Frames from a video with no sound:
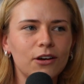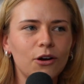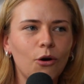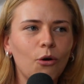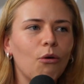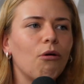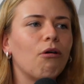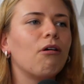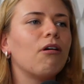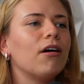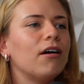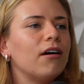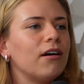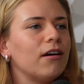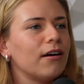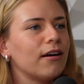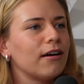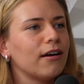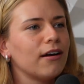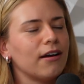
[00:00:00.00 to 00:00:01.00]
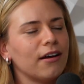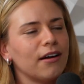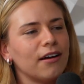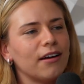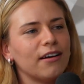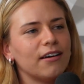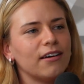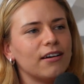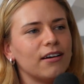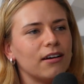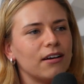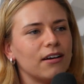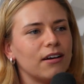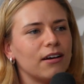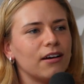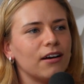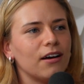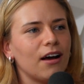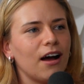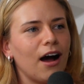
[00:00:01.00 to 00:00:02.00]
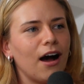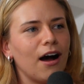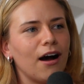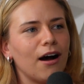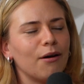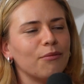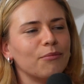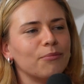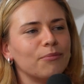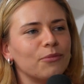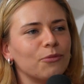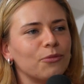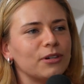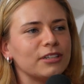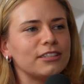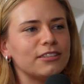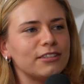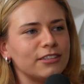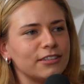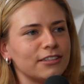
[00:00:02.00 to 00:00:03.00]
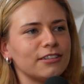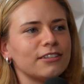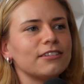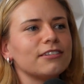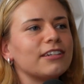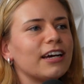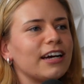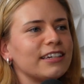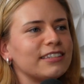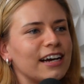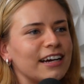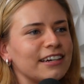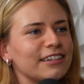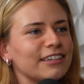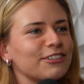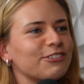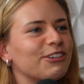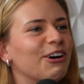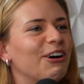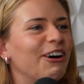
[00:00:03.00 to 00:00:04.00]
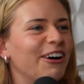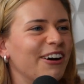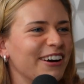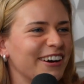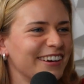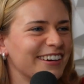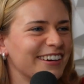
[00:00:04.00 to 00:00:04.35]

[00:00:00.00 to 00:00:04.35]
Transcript: Or what's the Titanic song?